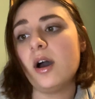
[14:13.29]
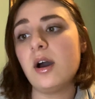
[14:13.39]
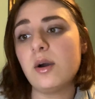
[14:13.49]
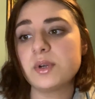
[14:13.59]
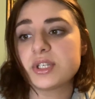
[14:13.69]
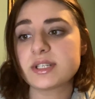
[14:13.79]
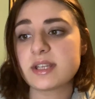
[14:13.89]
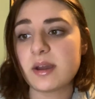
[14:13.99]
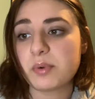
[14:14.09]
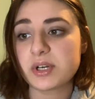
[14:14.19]
which is
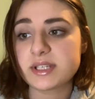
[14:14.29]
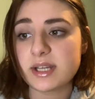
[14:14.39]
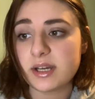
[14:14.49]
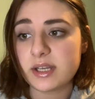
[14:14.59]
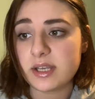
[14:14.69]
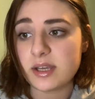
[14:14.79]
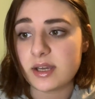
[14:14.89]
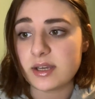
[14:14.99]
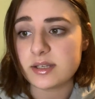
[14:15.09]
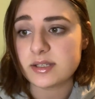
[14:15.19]
that personality
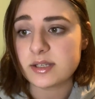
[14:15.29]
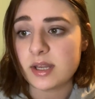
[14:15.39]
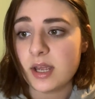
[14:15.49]
is